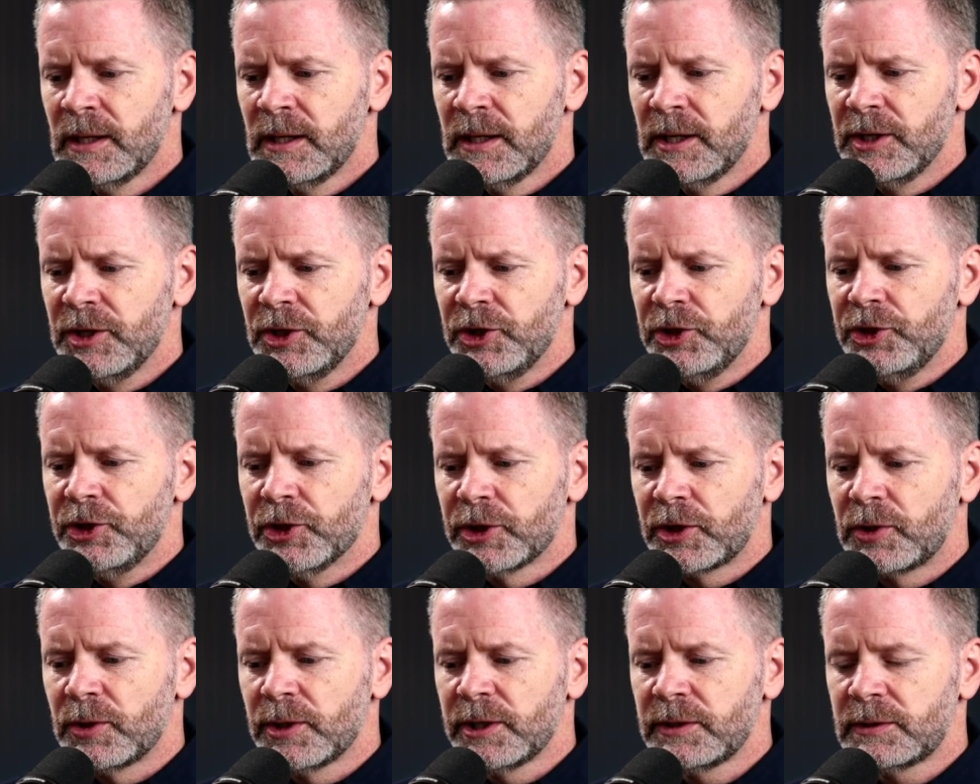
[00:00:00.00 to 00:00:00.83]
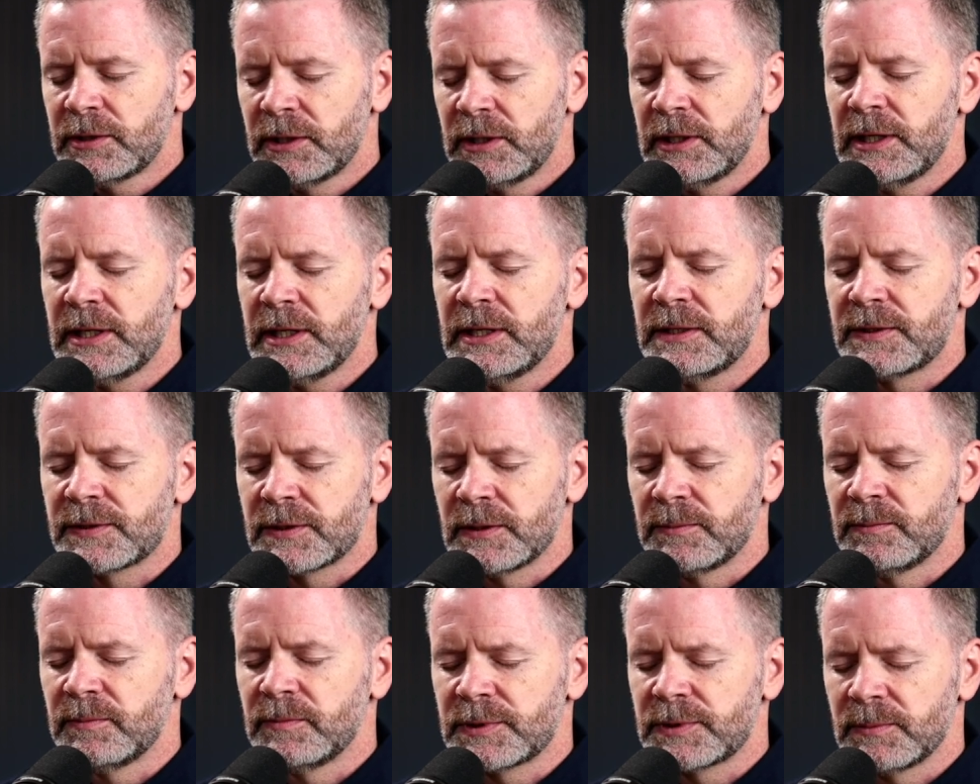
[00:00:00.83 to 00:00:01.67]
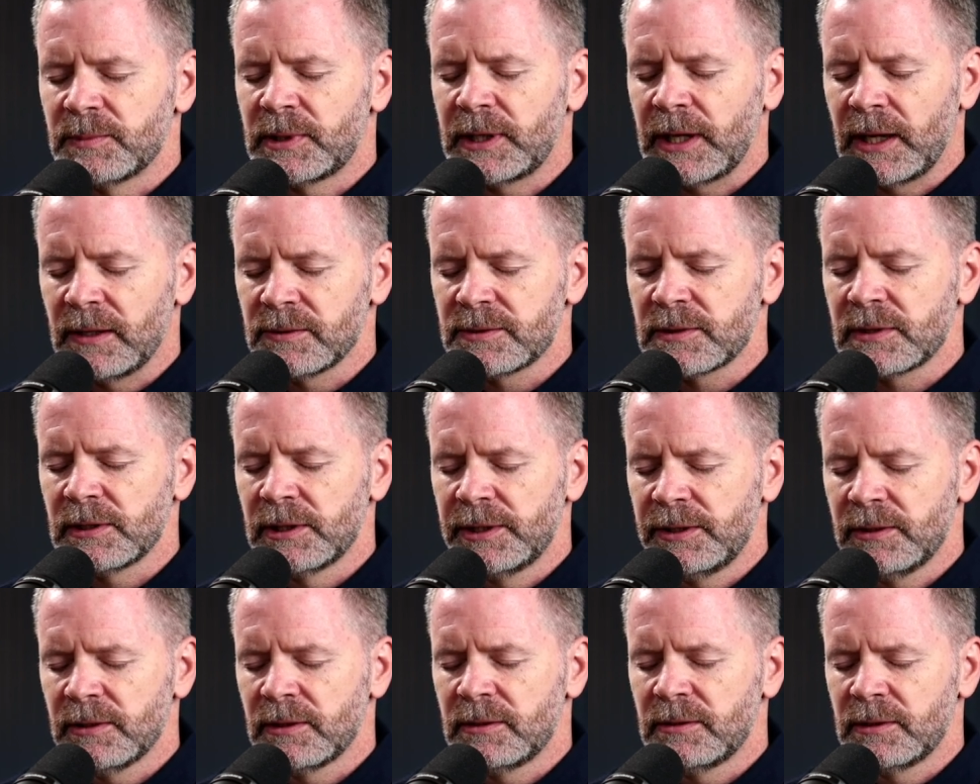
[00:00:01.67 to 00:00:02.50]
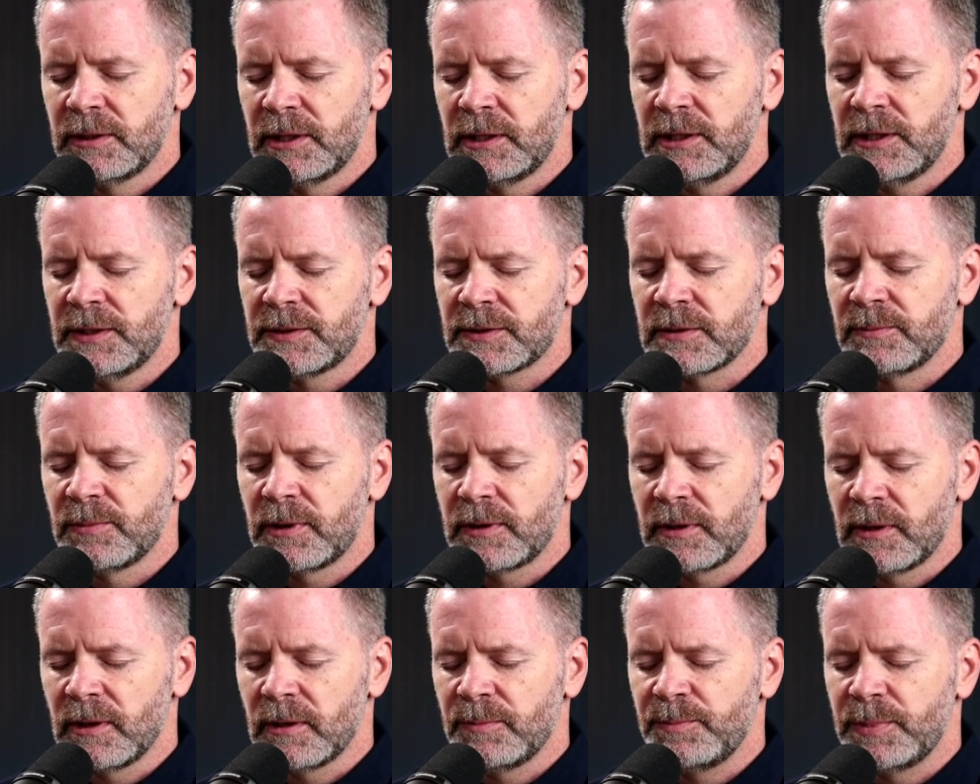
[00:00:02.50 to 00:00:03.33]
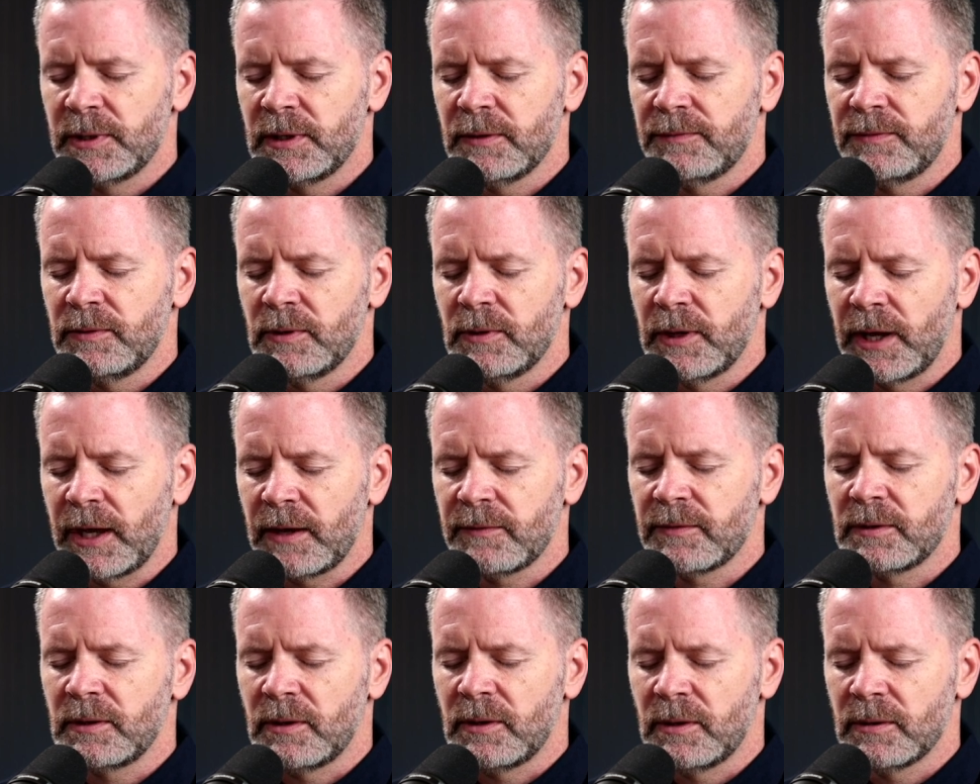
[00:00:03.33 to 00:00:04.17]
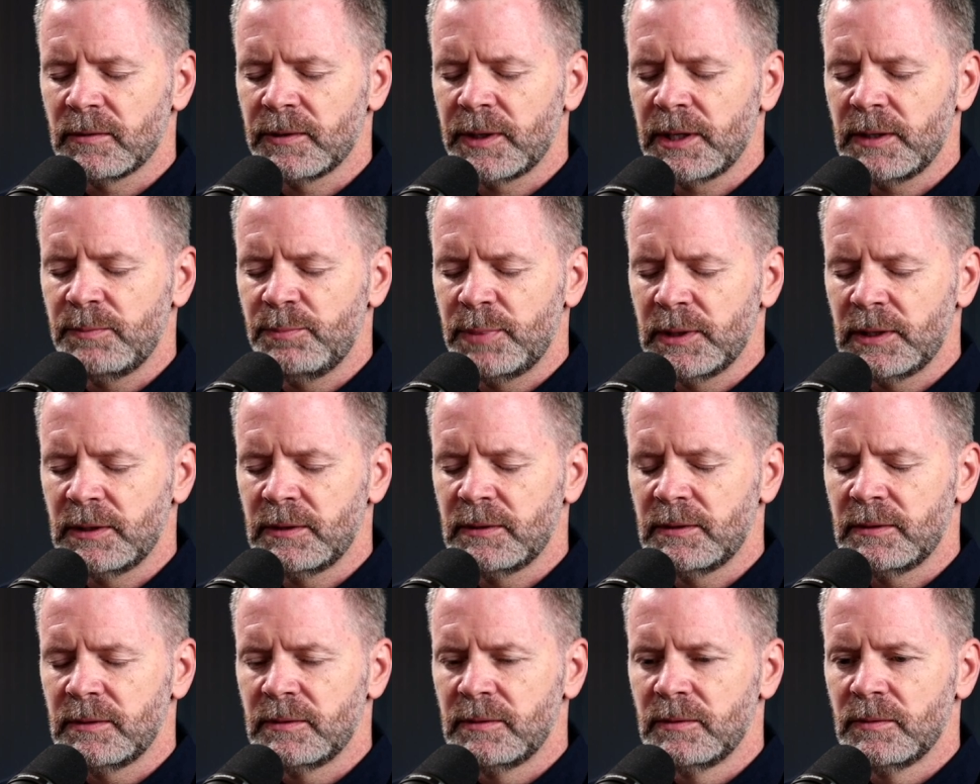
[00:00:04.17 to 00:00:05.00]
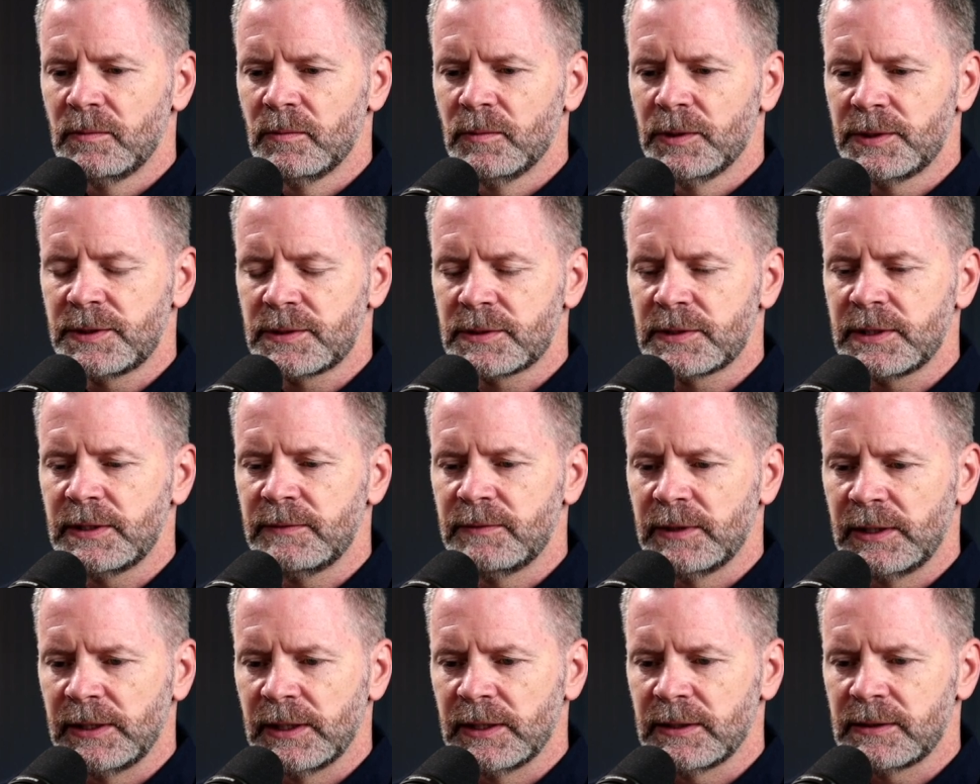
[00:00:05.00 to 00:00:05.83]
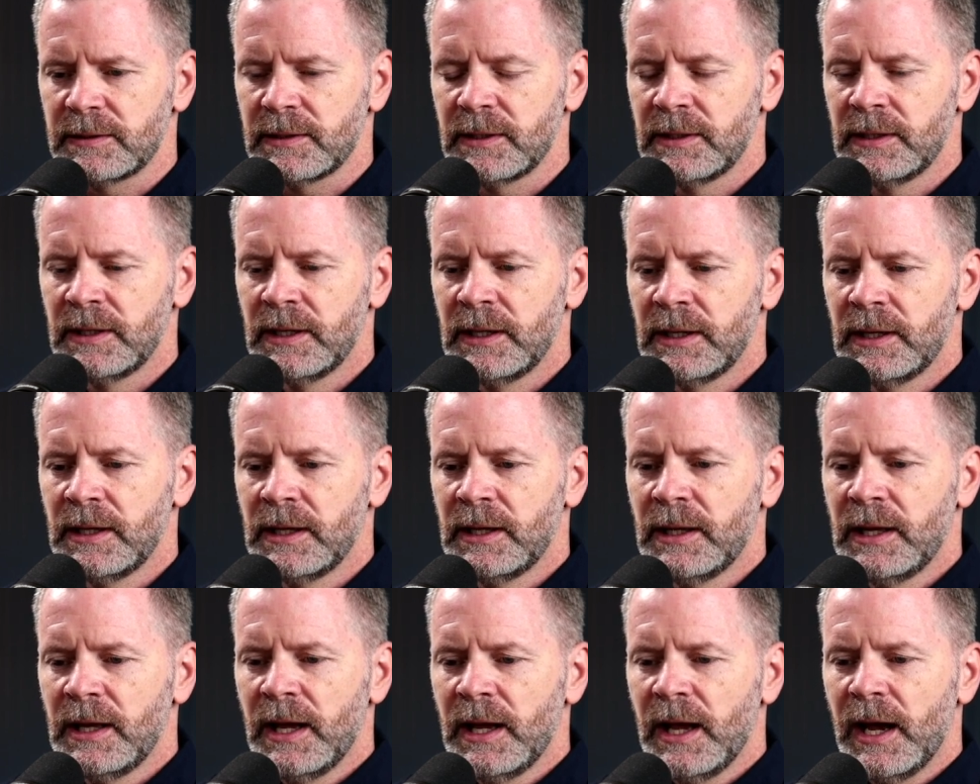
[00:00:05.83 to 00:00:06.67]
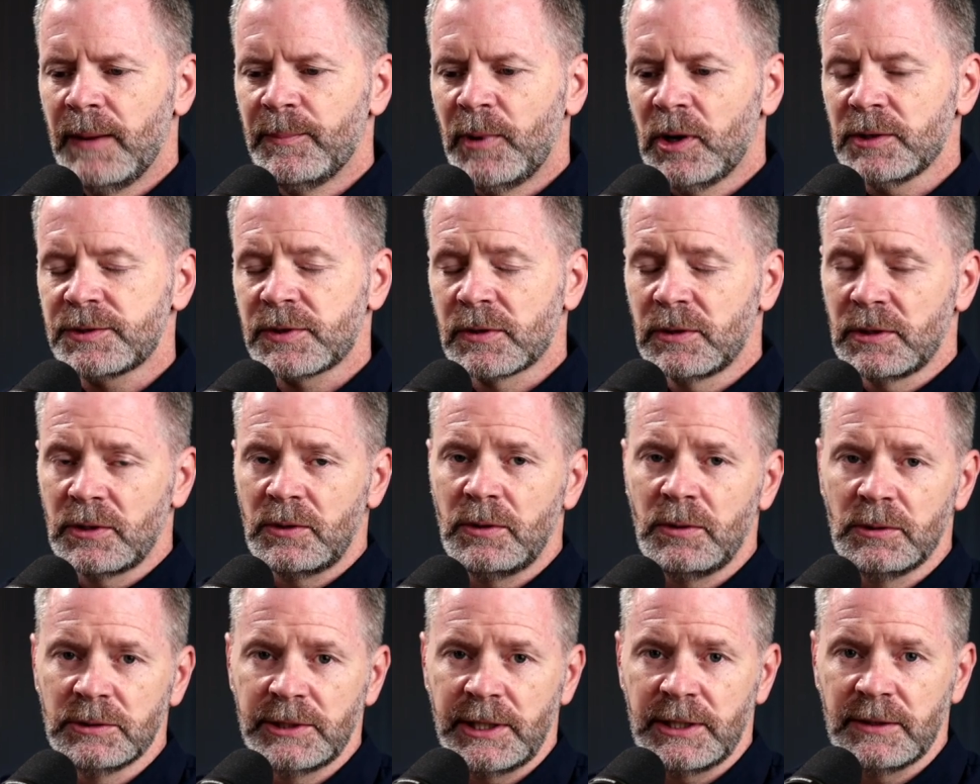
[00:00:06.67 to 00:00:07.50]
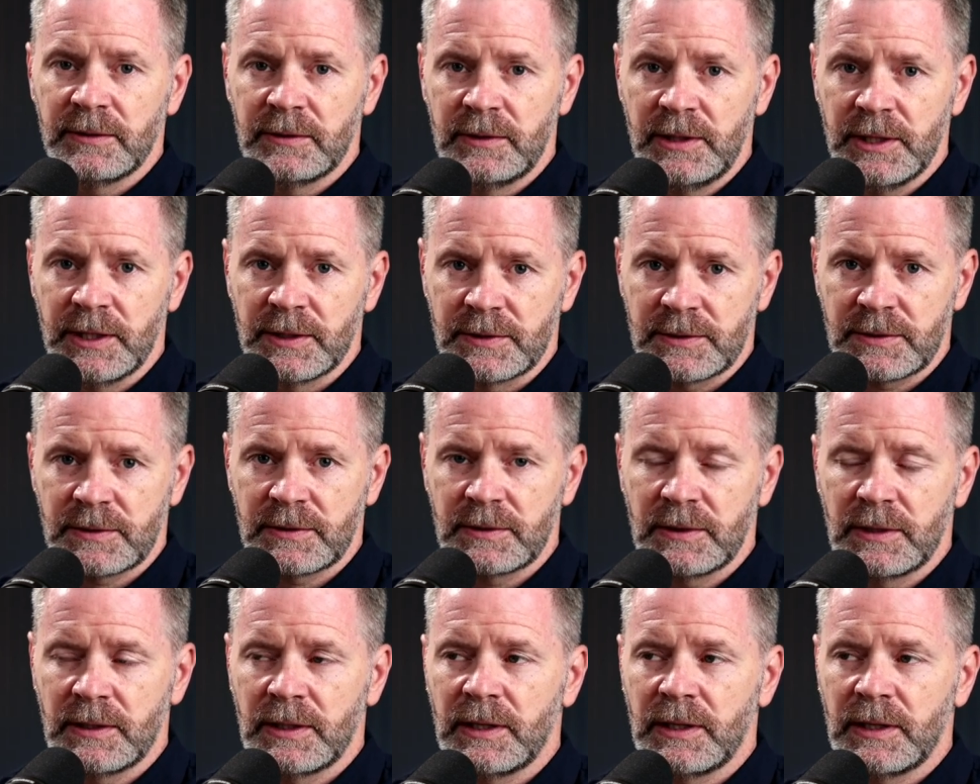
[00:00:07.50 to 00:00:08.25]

You're going to need some some counseling. You're going to need some therapy if you haven't already been receiving it. I'm also going to hold out this.